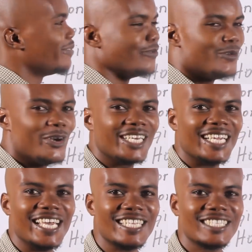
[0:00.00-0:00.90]
of the word
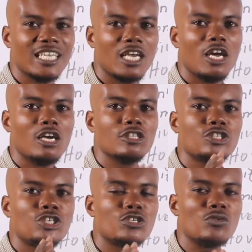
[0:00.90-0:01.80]
is
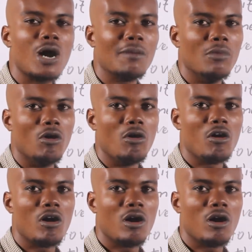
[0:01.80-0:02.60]
trouble.